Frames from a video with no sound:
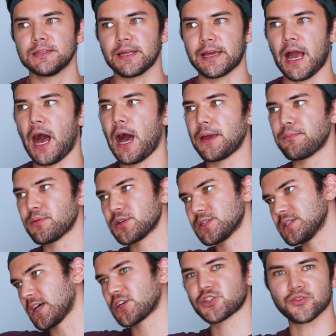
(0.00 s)
like
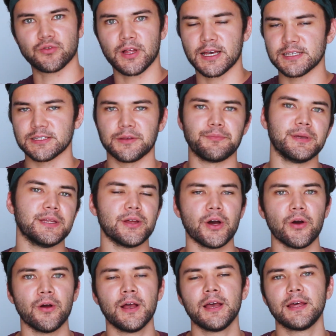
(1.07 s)
hypersexualized
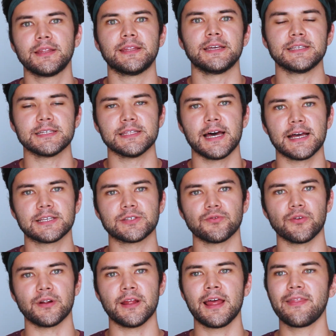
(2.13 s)
libido, things of that
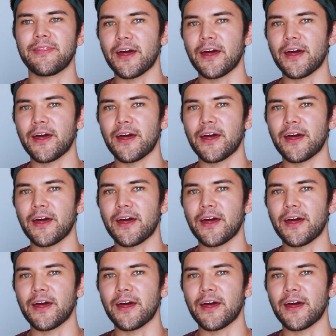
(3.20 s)
sort.